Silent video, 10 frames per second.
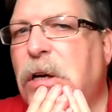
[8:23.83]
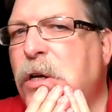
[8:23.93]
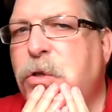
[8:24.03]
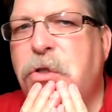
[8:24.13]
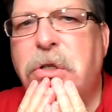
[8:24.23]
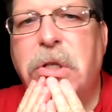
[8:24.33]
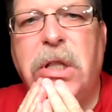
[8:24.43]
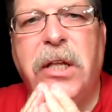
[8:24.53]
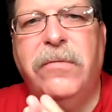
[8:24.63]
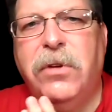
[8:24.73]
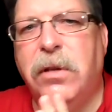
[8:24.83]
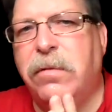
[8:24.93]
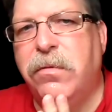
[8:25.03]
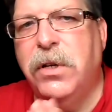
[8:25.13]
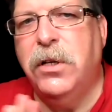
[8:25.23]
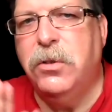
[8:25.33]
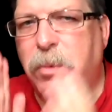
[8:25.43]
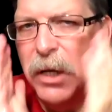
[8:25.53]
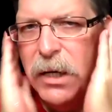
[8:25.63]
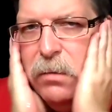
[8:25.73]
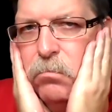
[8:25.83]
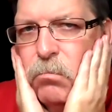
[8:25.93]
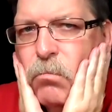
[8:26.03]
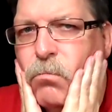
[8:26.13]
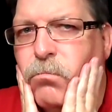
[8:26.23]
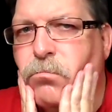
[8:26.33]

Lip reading: close to the level of a vintage blade.